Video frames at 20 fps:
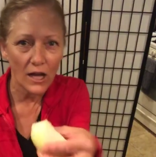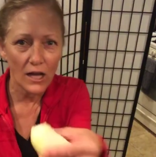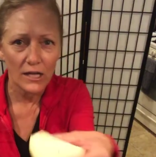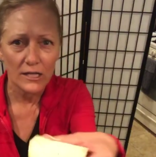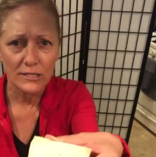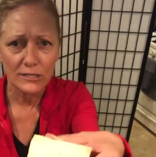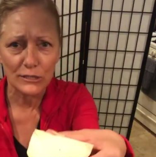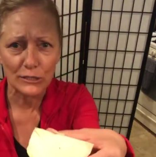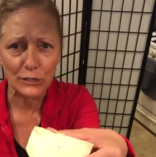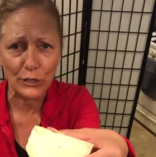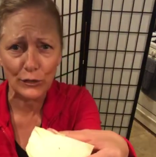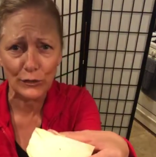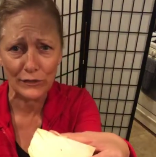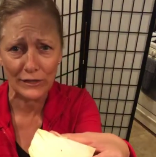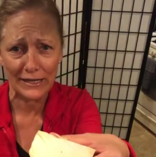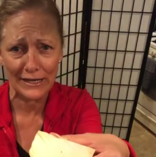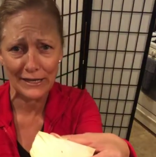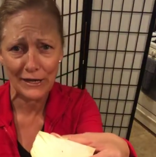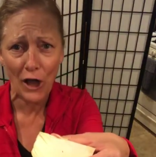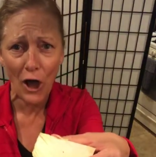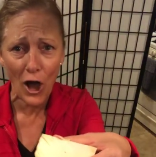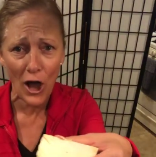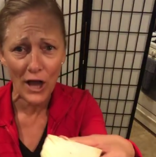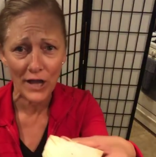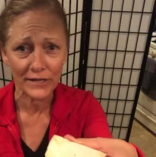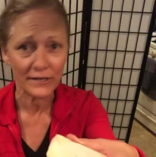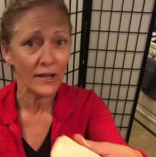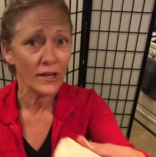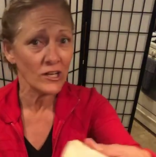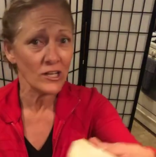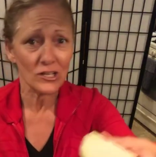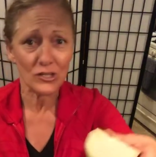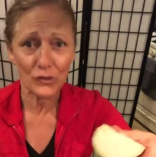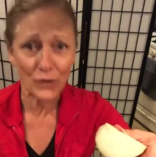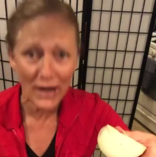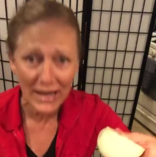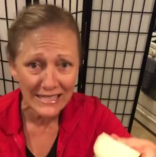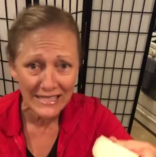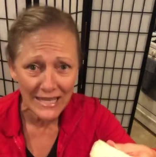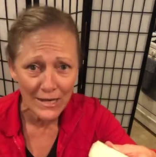certainly not.
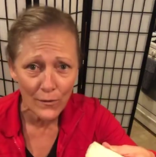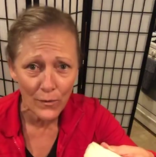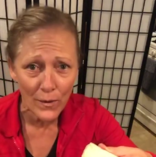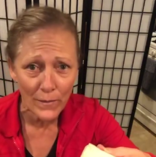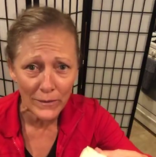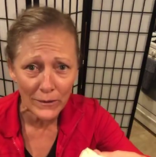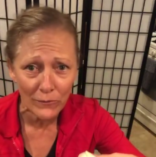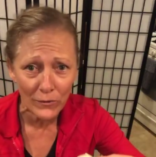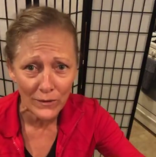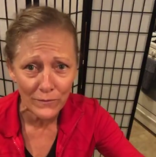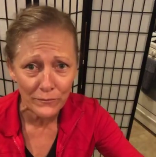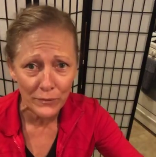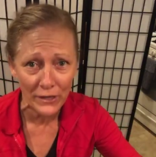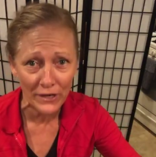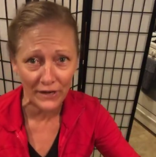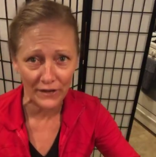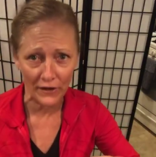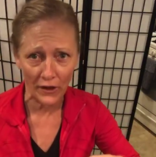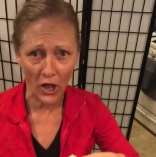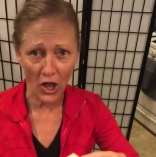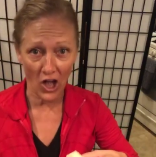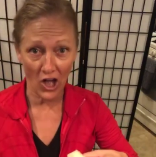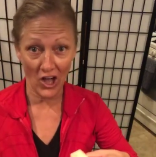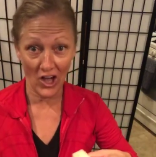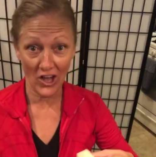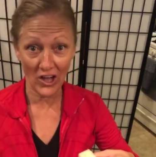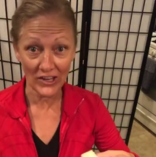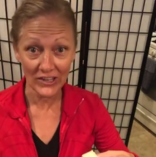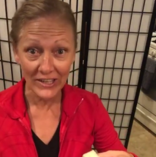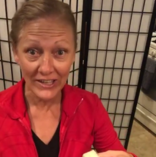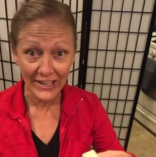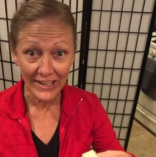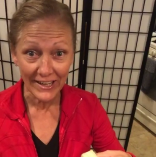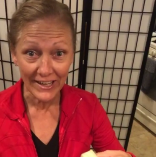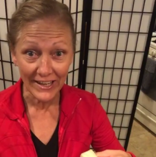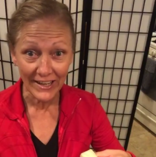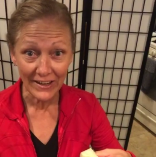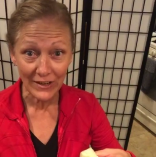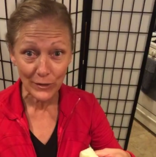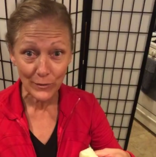Crazy woman wouldn't put an onion
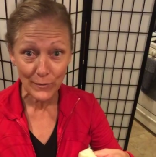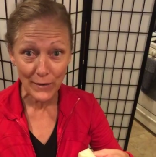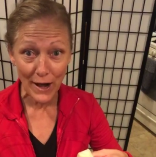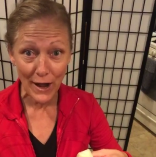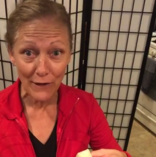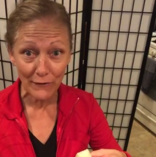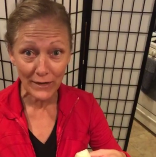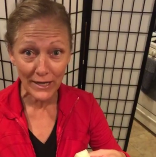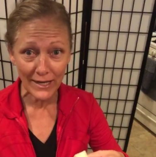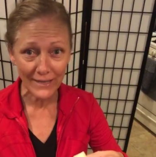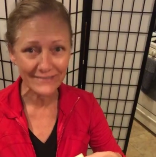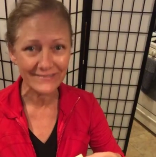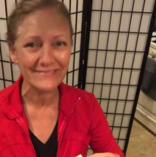in her brownie.